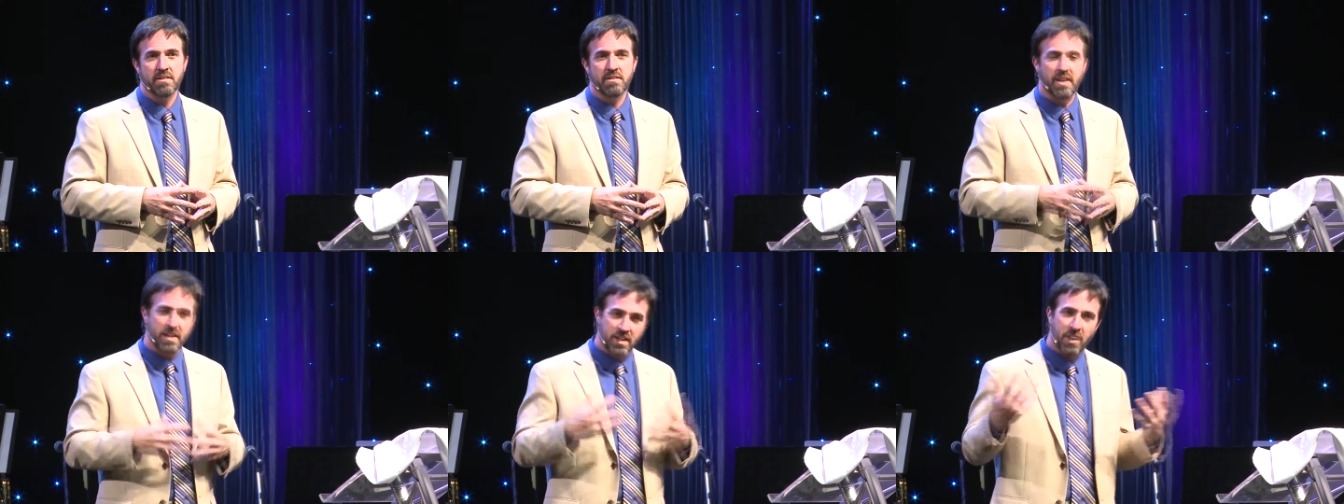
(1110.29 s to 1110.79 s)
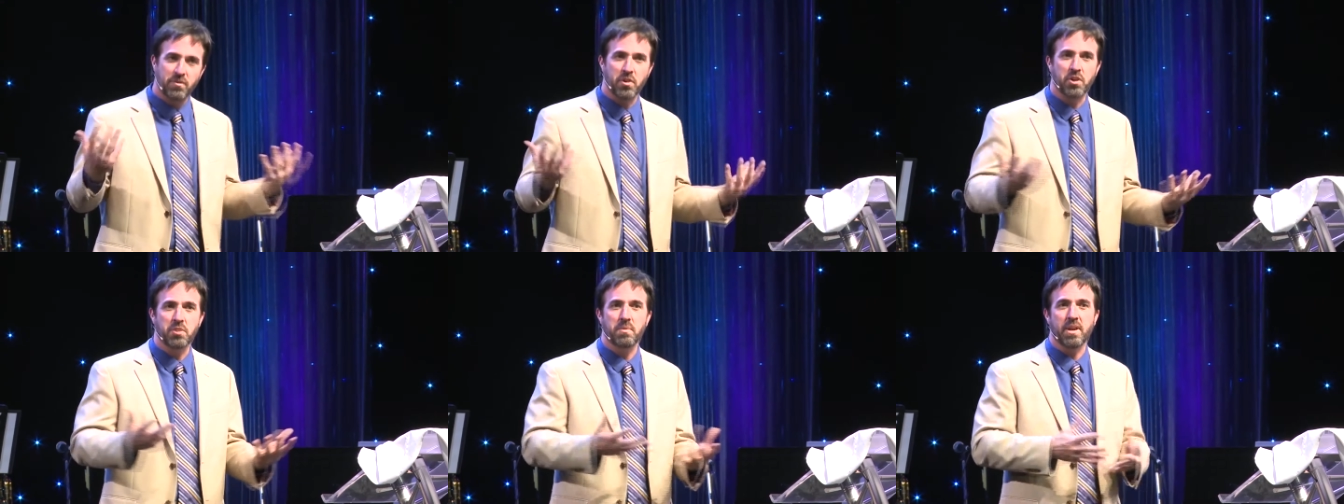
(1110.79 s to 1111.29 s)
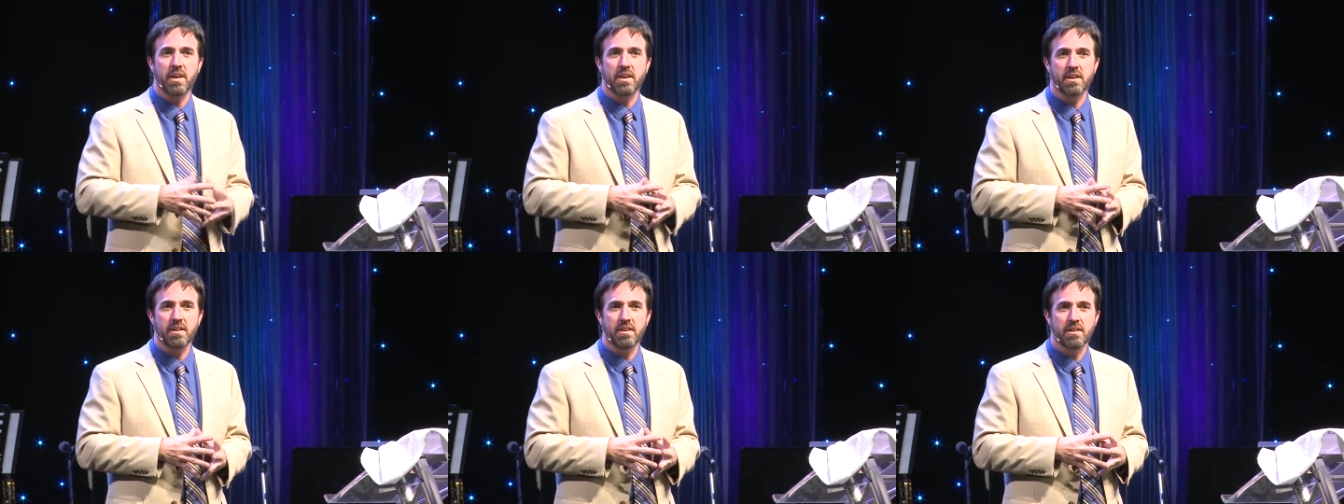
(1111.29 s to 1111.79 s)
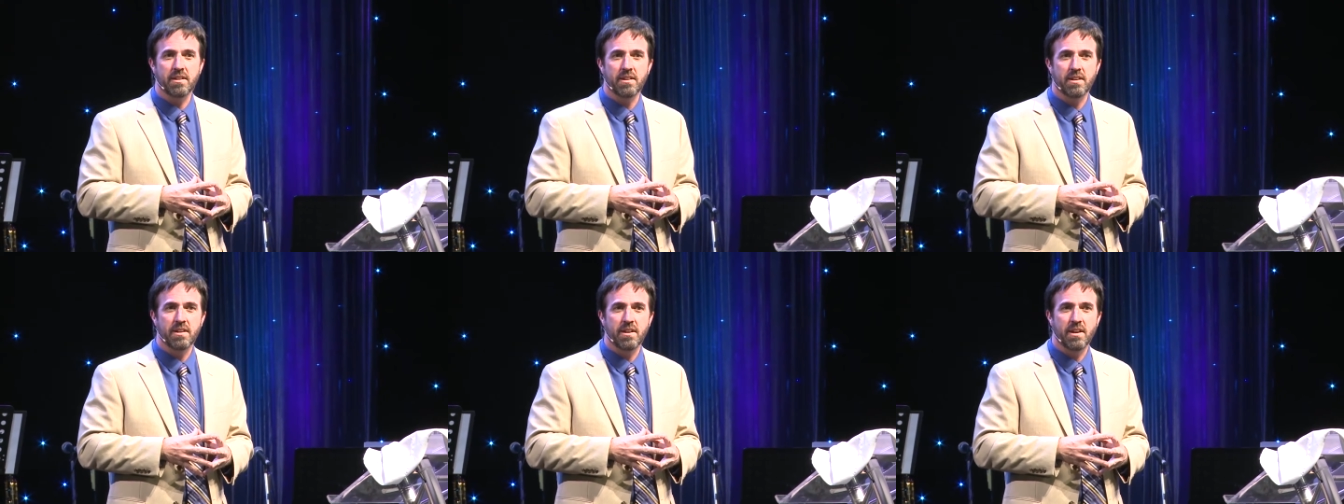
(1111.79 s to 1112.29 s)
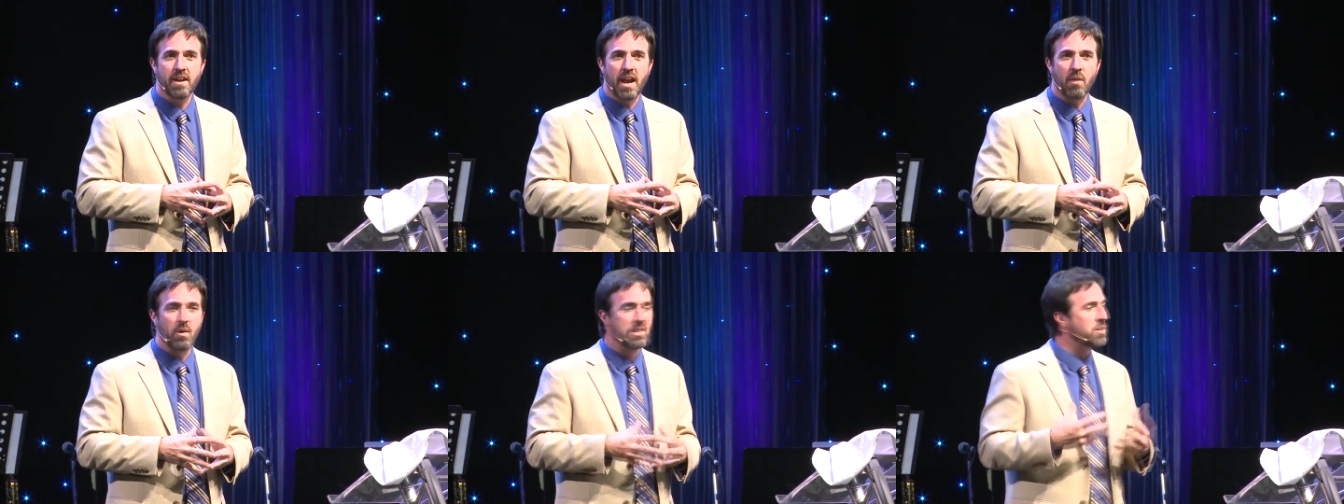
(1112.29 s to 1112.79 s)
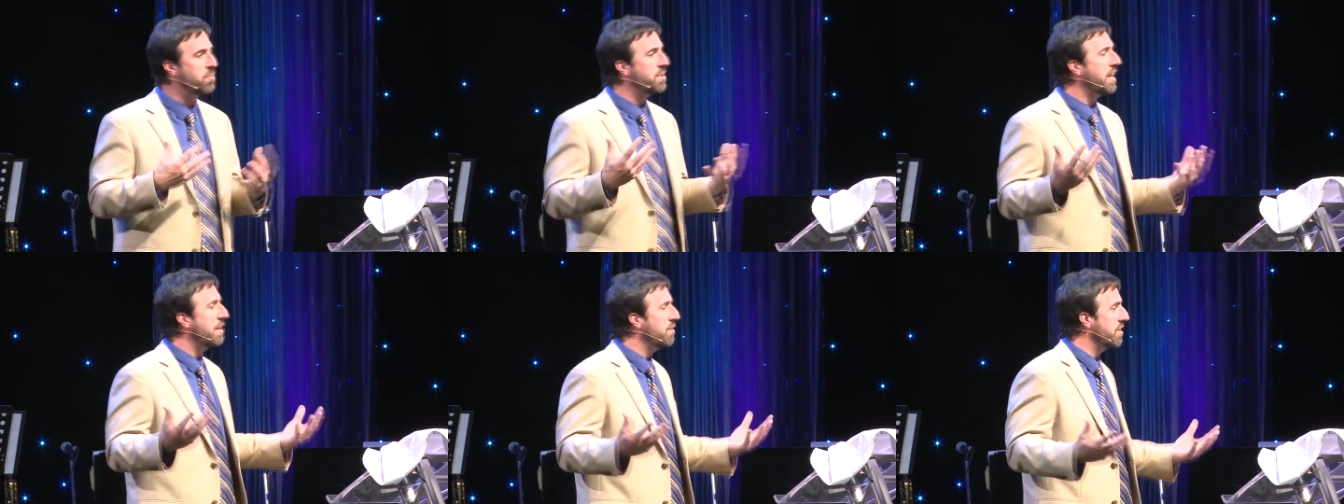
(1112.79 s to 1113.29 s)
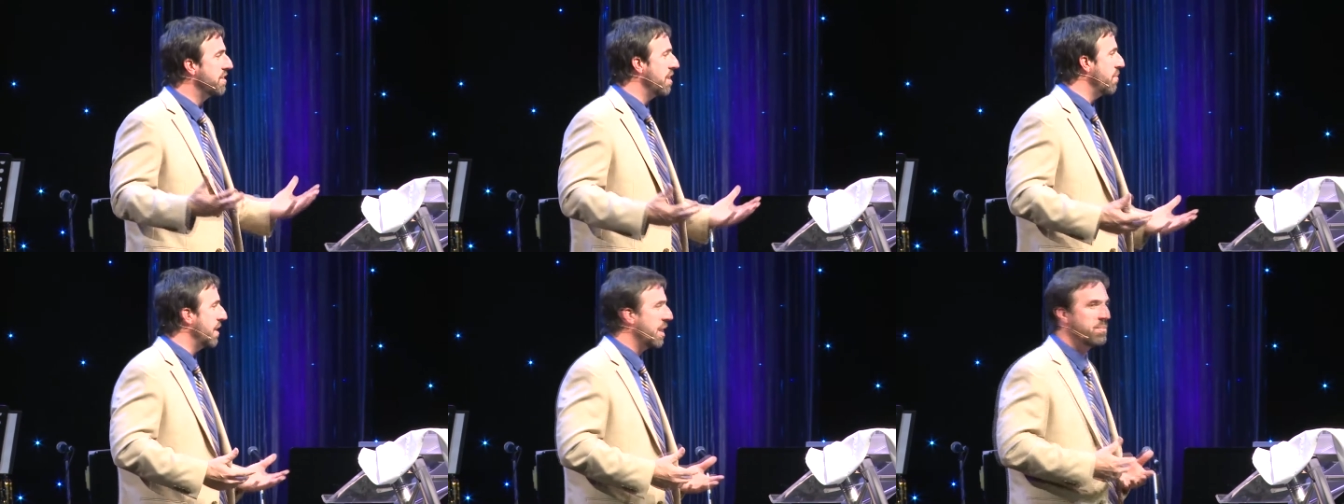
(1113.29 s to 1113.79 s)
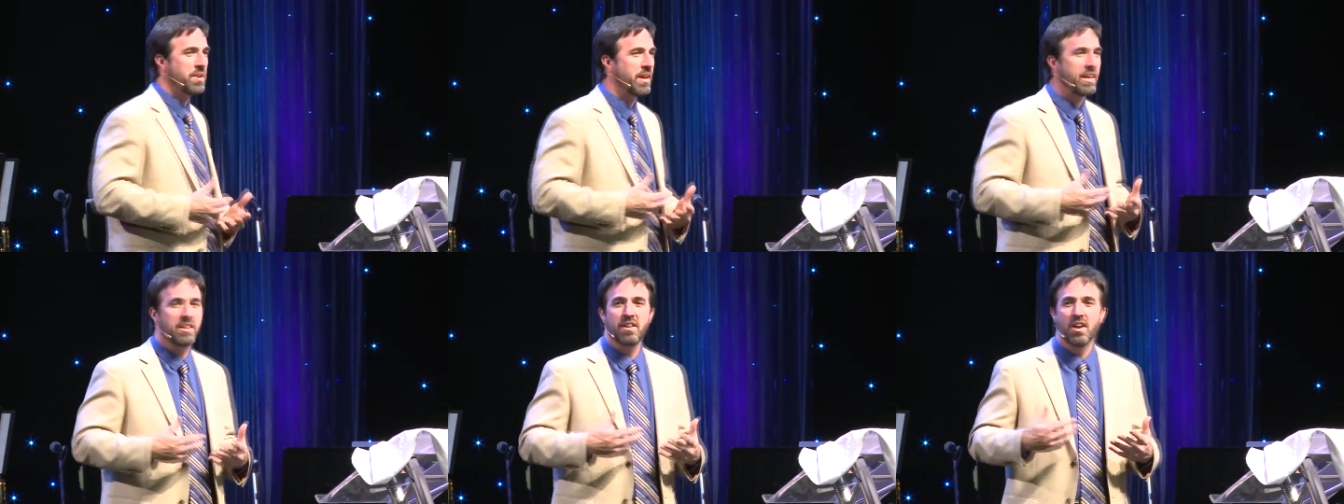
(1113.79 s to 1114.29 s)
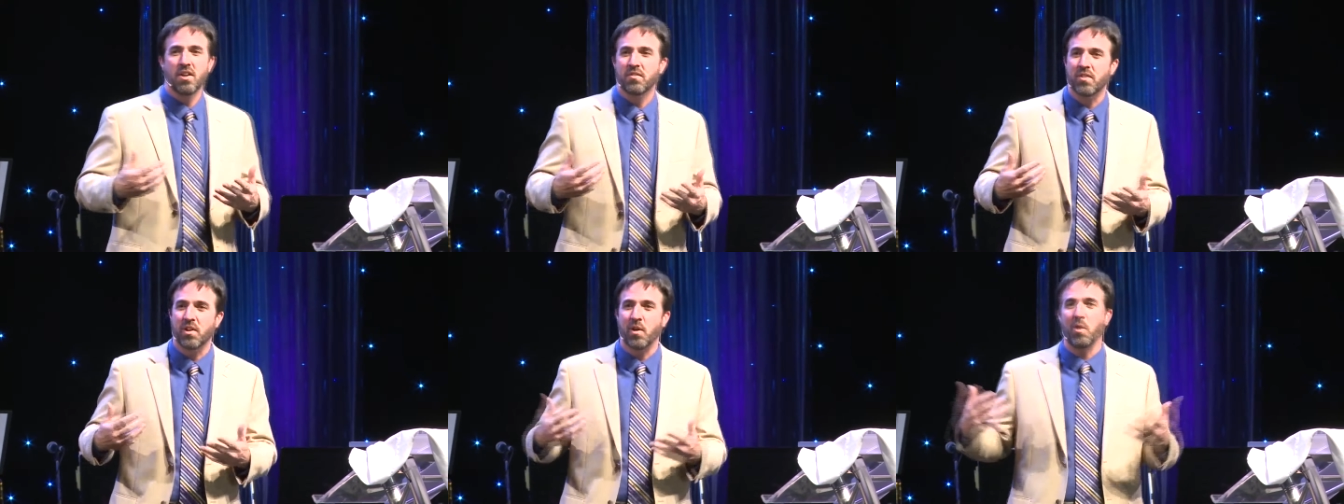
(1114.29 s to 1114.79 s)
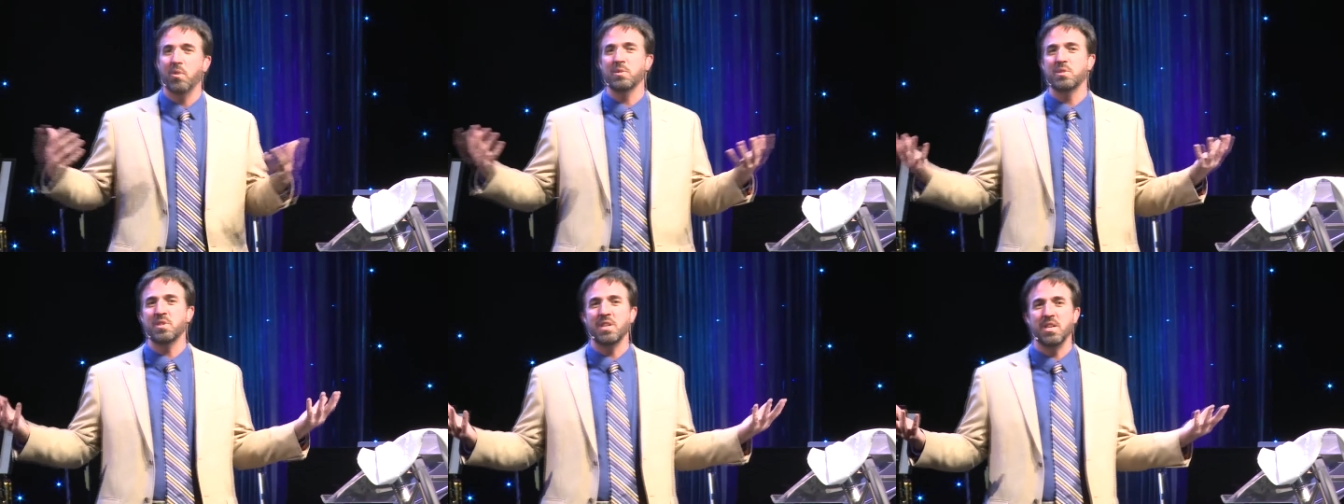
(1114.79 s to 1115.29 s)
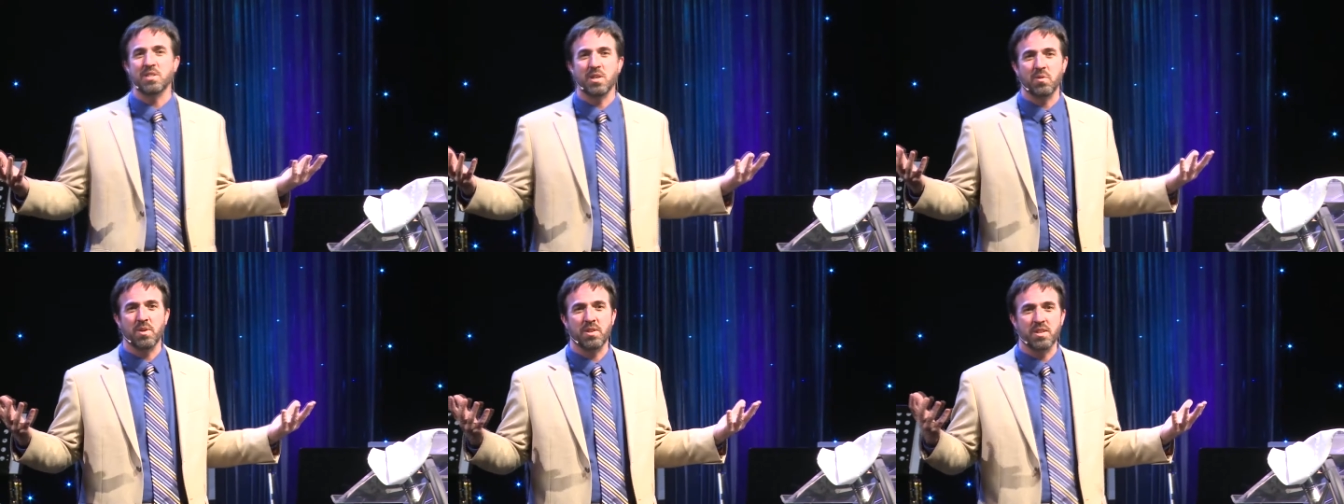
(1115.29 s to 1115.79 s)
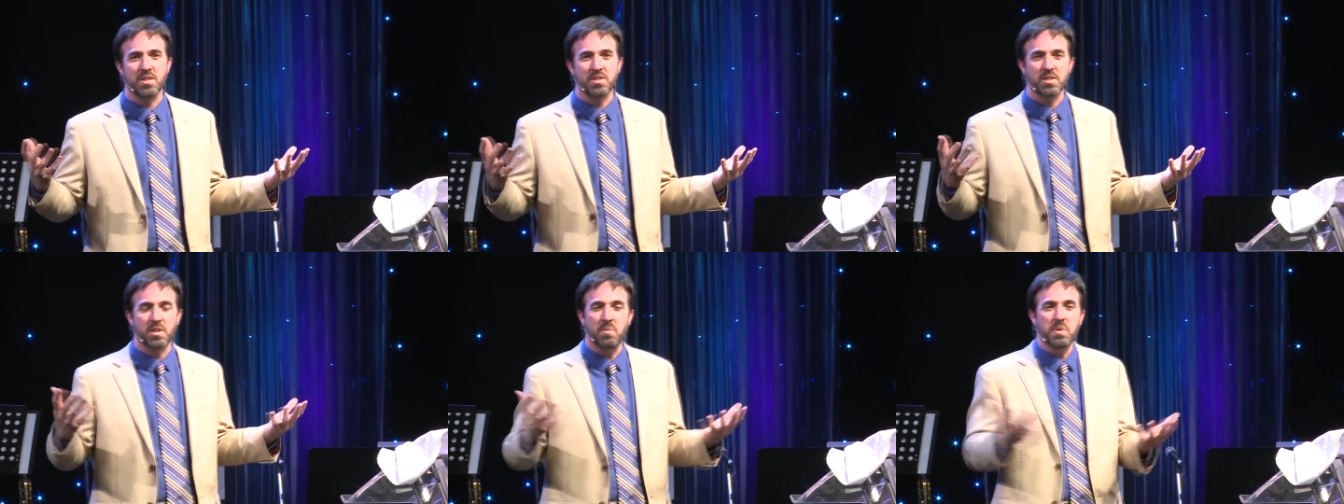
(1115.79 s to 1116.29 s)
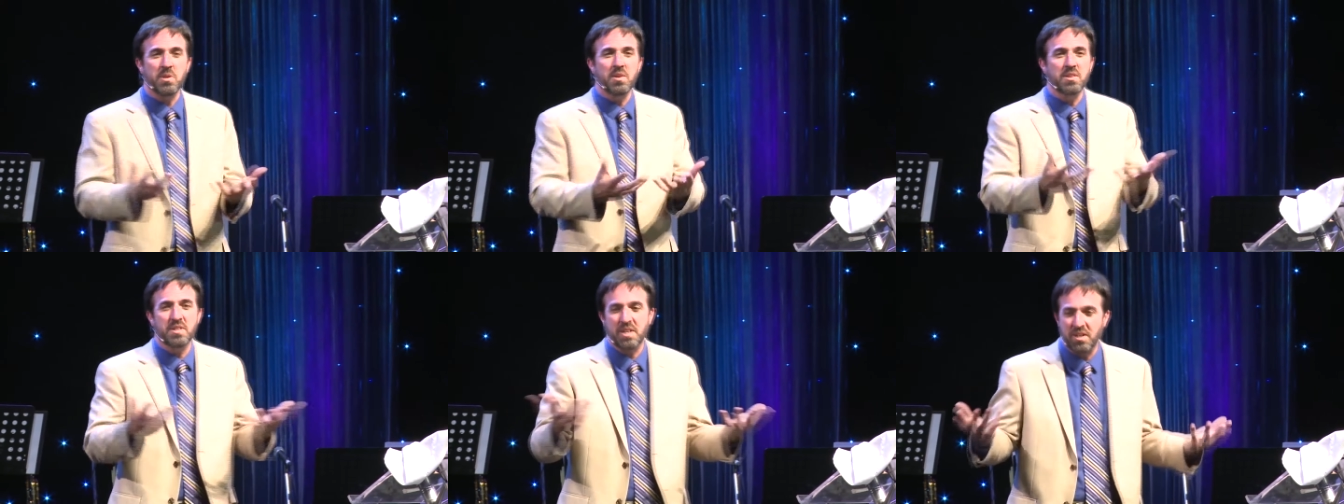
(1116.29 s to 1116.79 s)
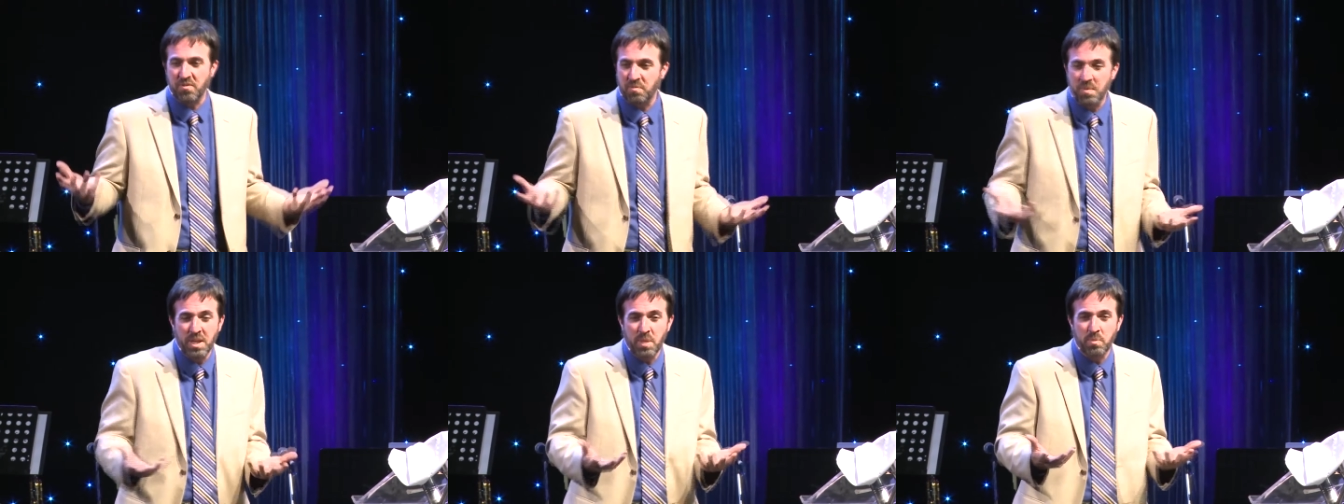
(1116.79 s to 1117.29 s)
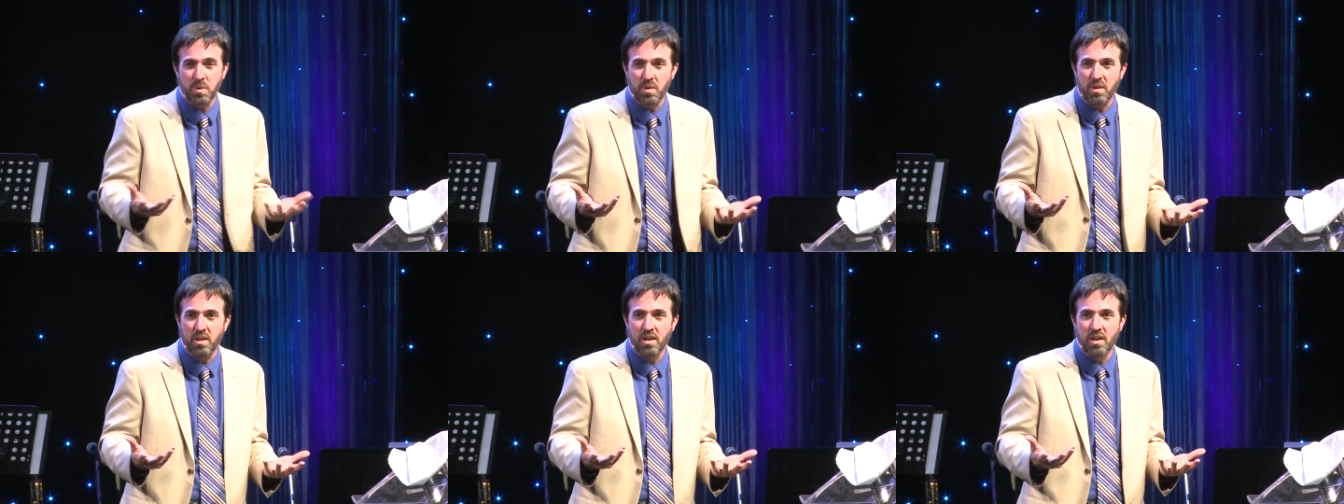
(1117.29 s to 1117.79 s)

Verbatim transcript: They covered me. I went to play with them and I played for a whole season with this community of people.